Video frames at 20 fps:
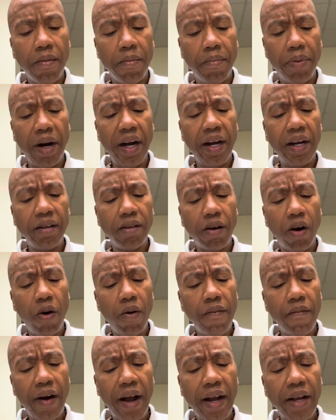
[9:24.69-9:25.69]
but
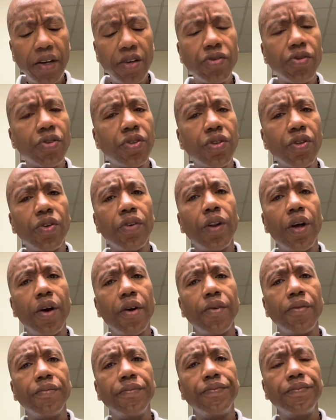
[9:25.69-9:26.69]
home values are still low.